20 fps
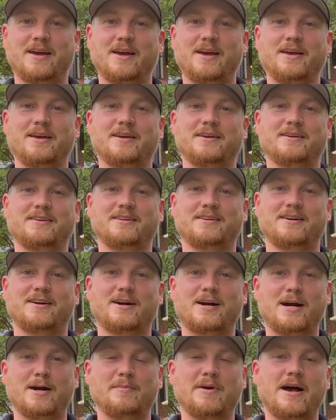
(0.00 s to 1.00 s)
Hey,
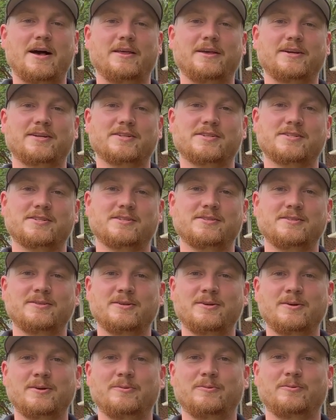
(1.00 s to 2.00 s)
I'm Alex,
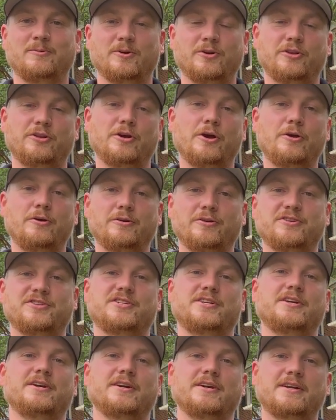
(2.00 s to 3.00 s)
one of the
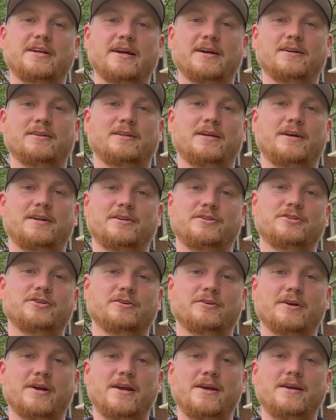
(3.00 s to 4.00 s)
owners here at Carolina
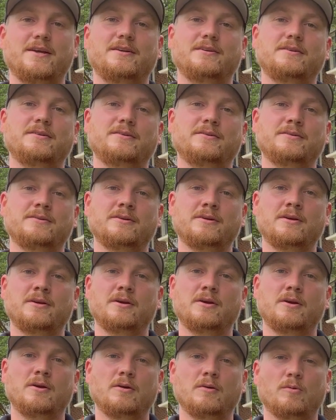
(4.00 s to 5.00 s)
Terrain.
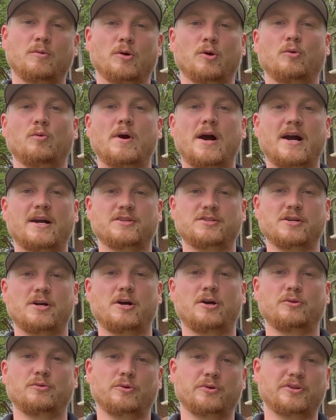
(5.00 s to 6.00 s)
We're a
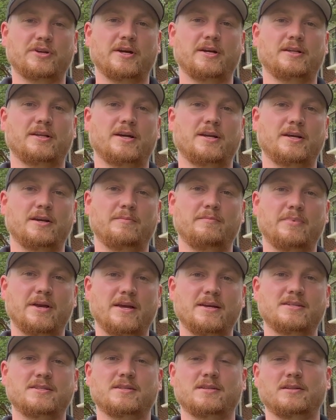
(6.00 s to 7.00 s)
Waxhaw, North
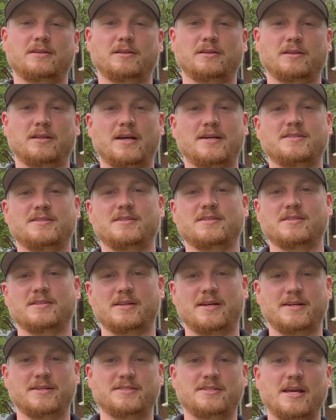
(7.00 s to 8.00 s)
Carolina-based licensed
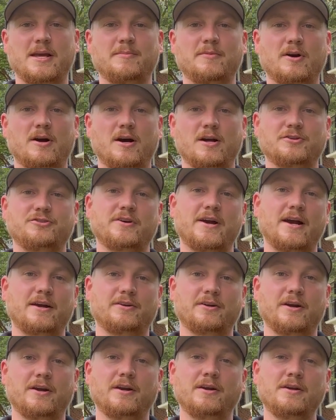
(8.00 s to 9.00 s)
landscape
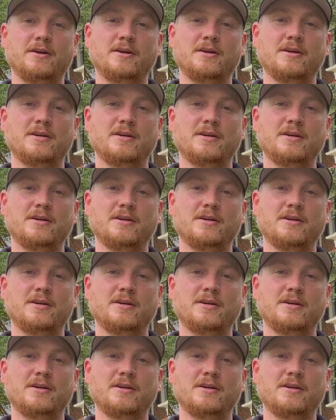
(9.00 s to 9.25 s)
contractor,